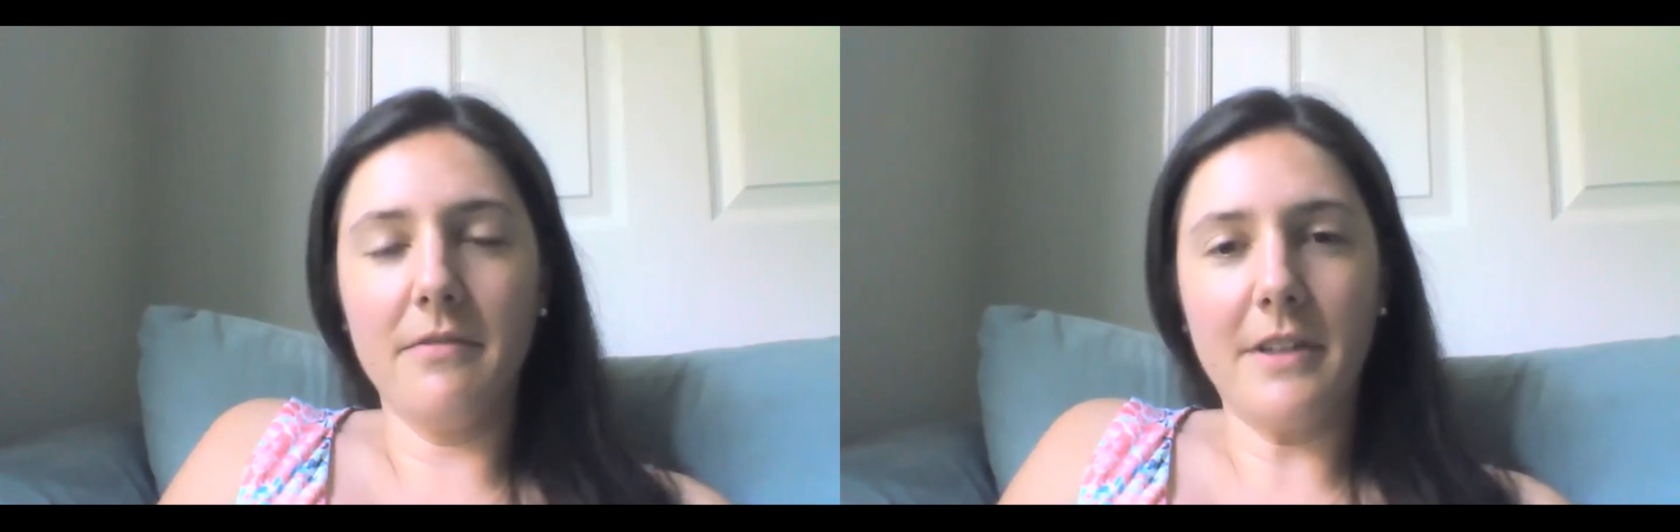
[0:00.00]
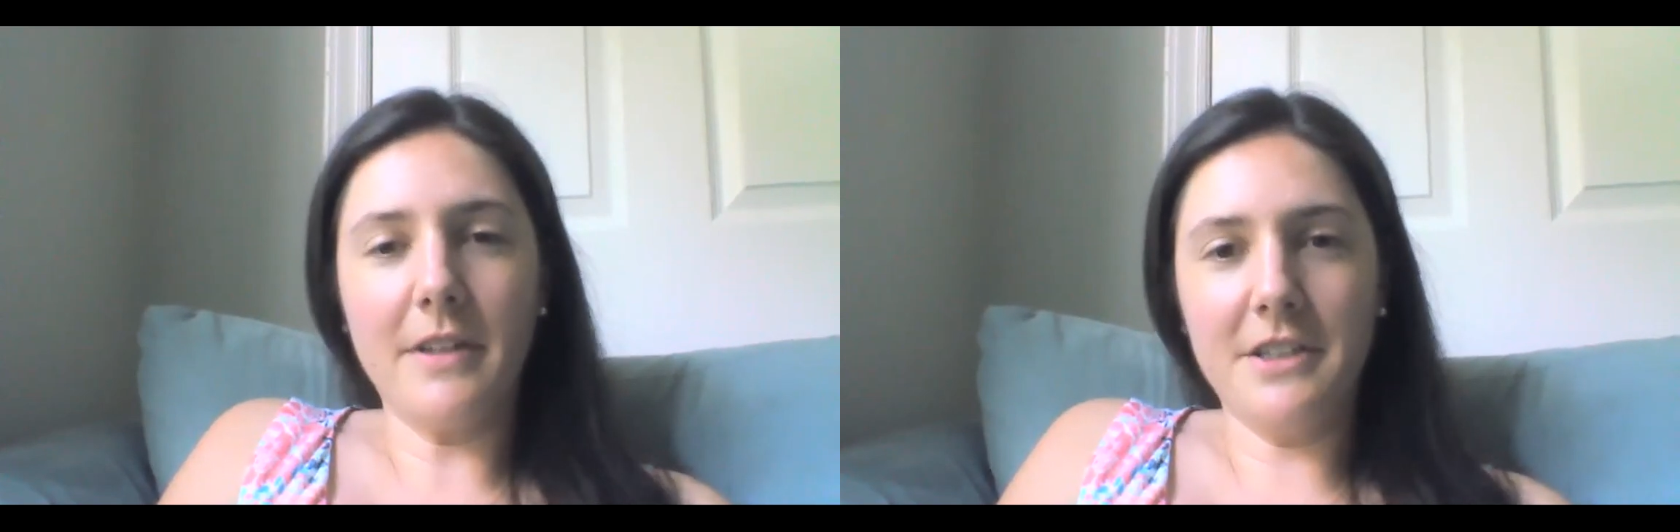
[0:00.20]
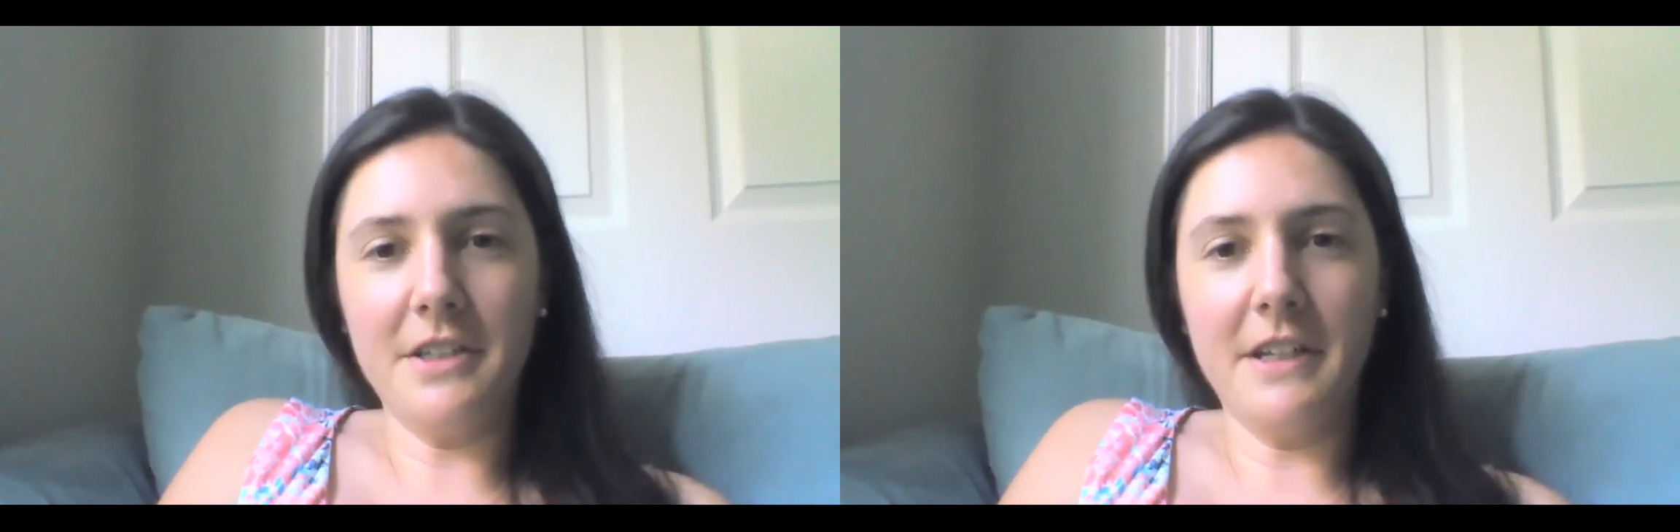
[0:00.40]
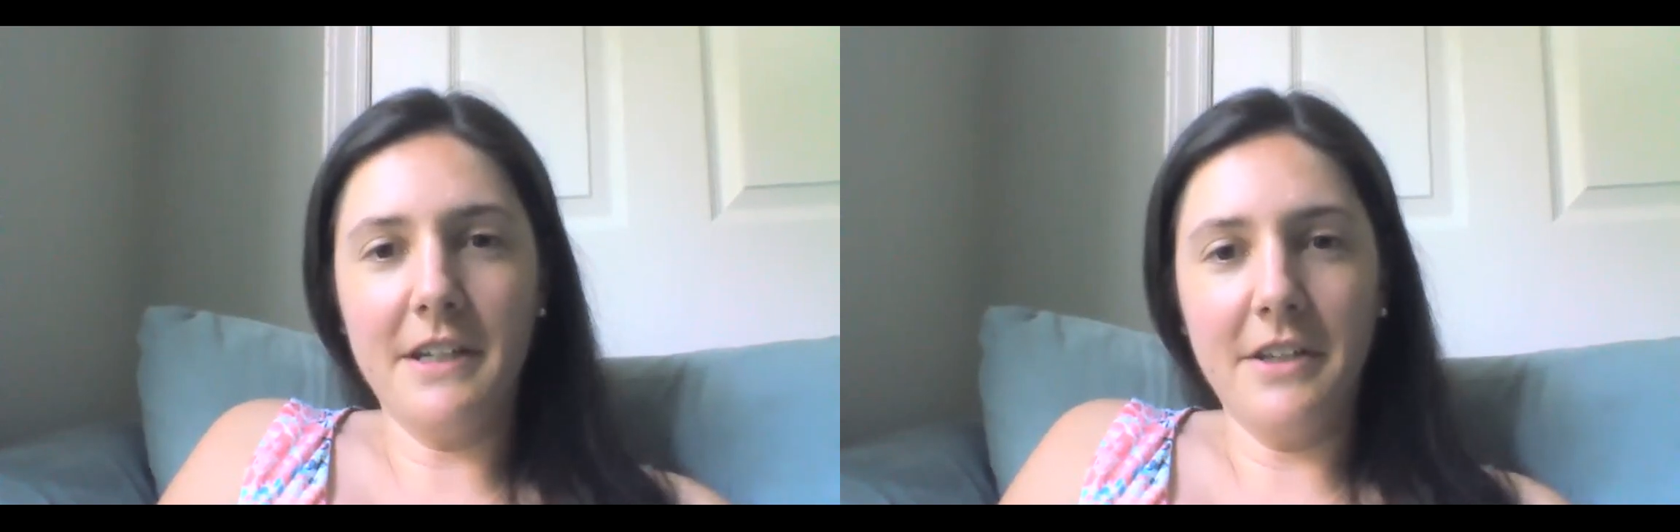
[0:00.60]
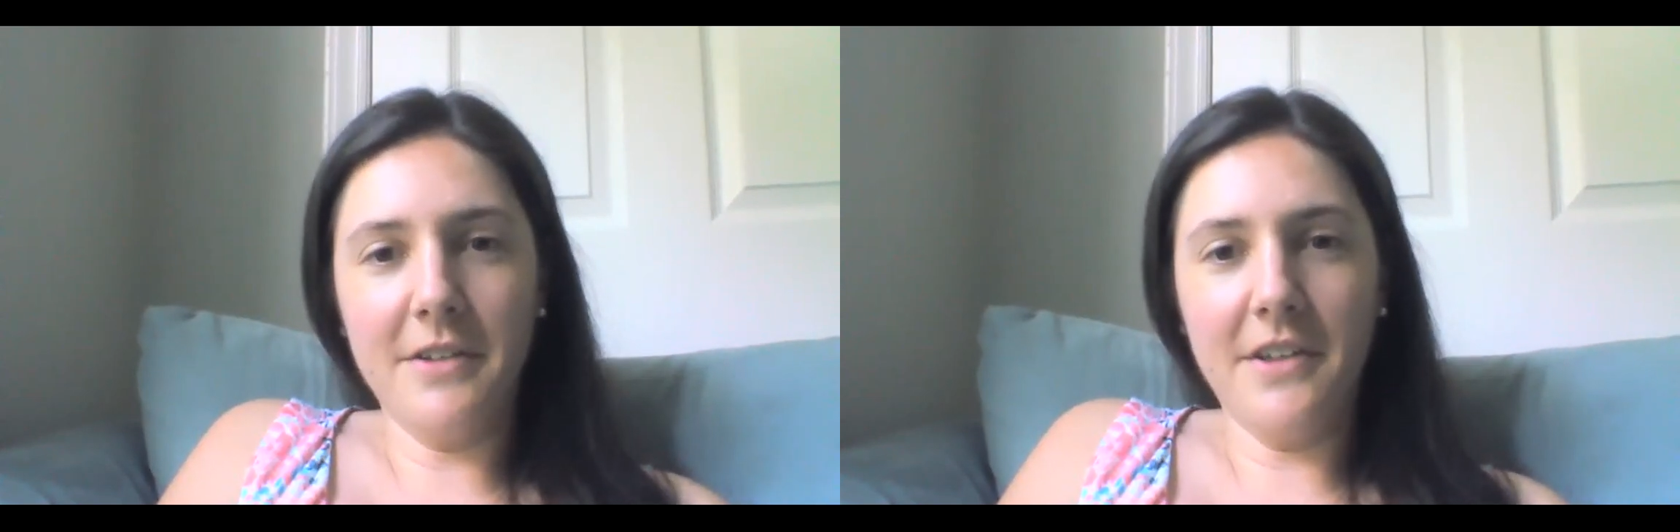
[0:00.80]

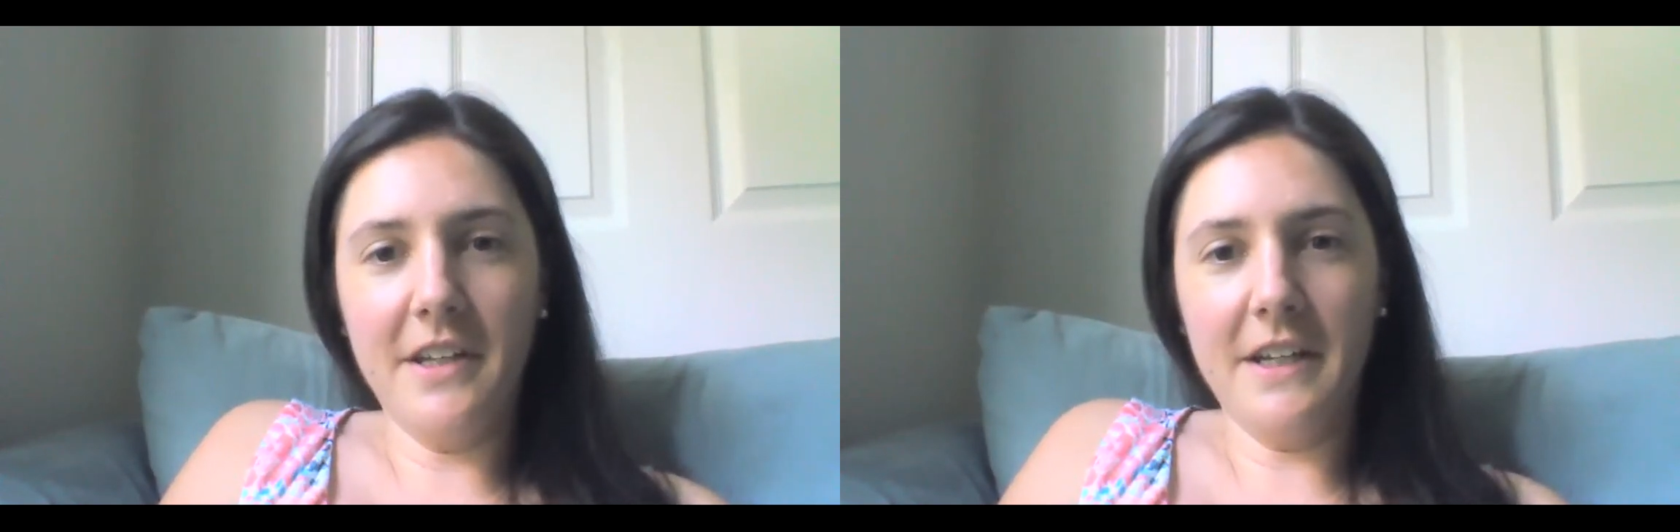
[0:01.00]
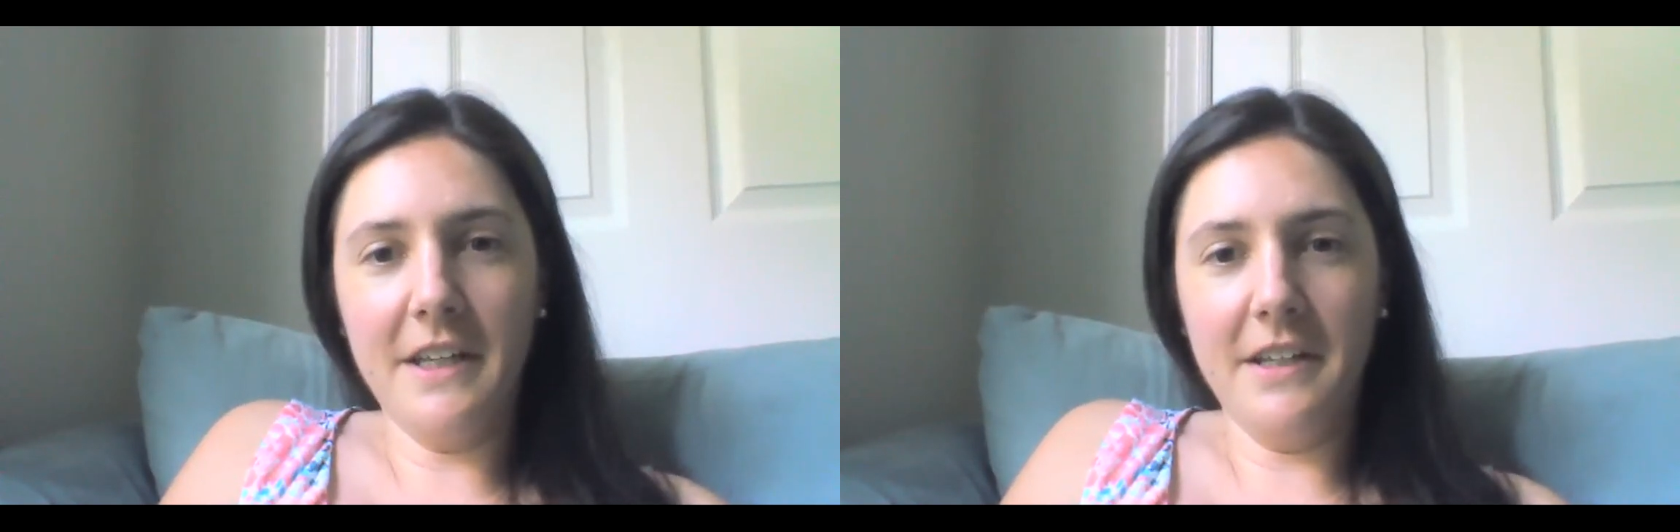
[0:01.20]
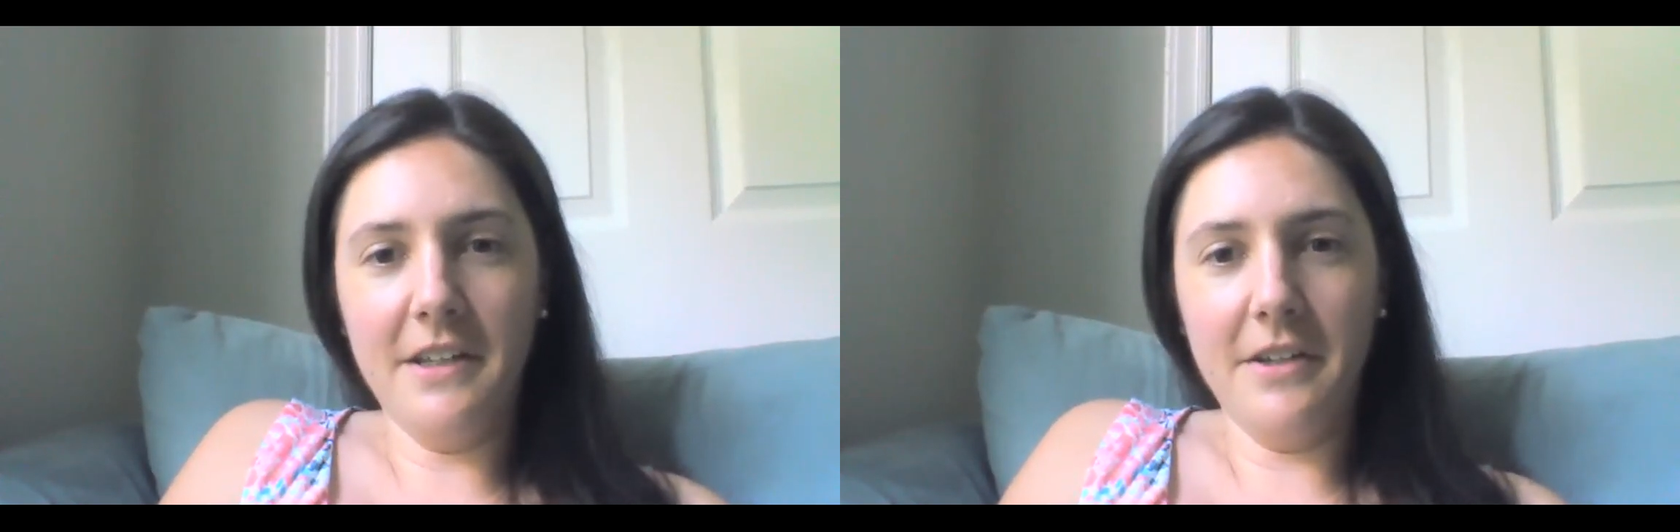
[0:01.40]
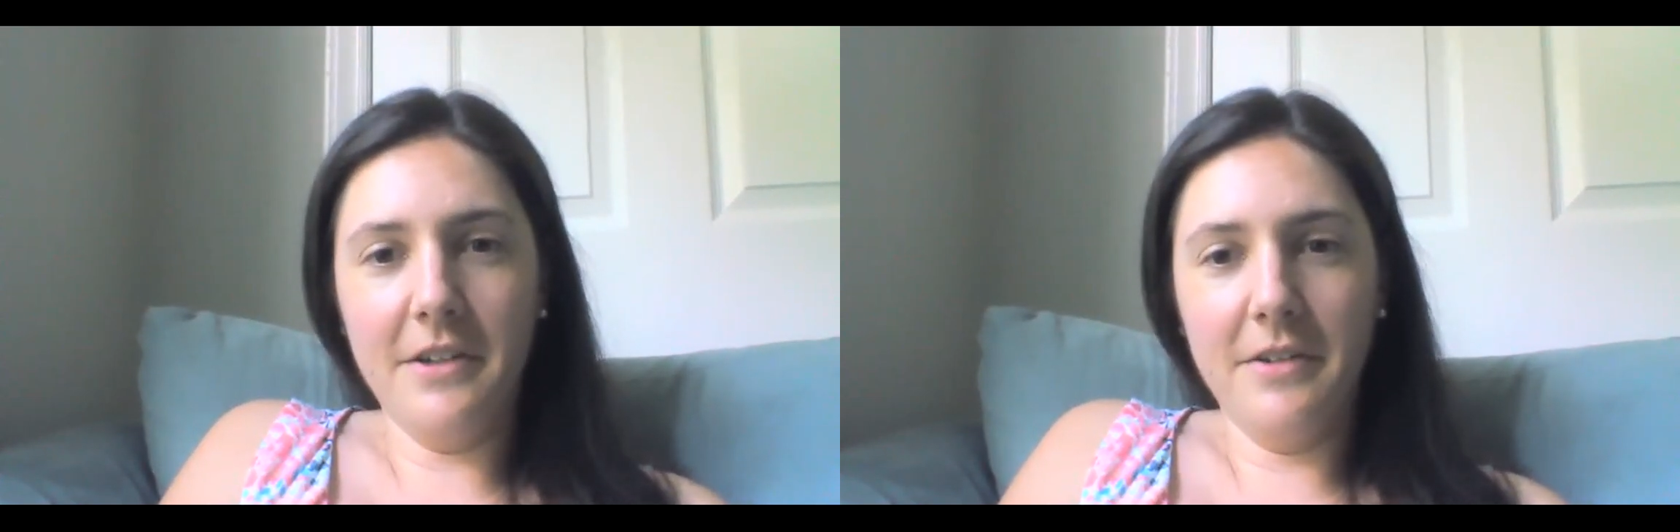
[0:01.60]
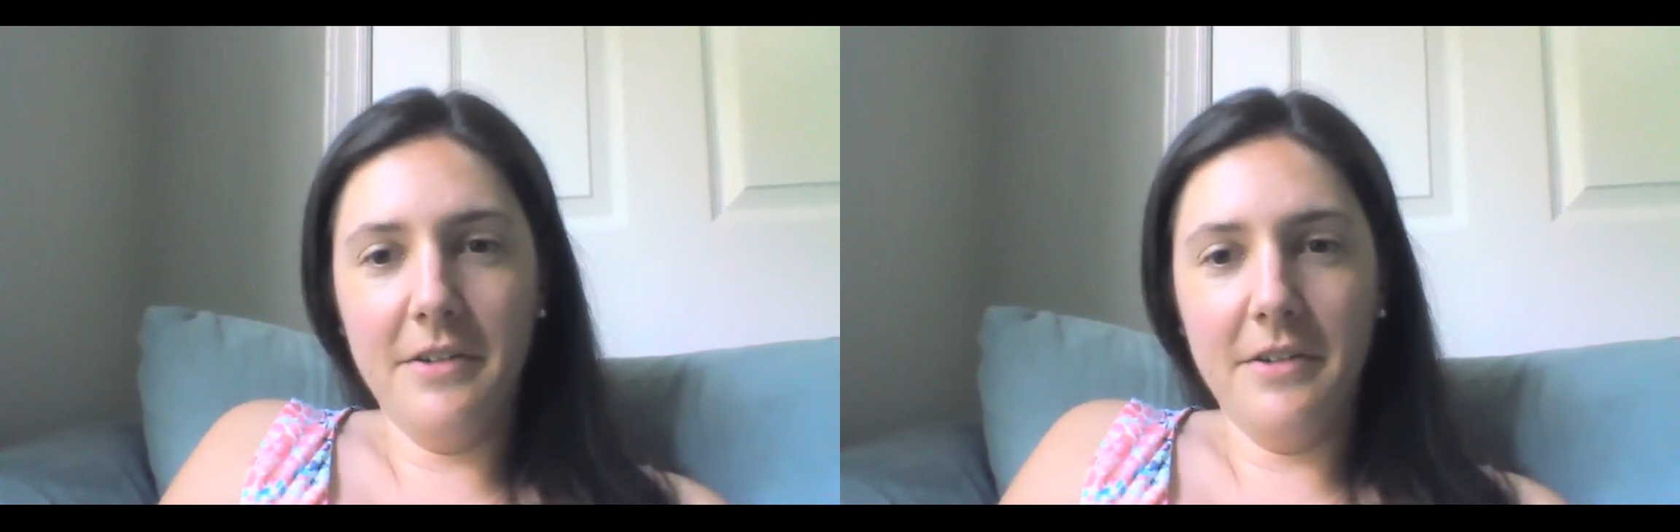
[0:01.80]
religion.unc.edu,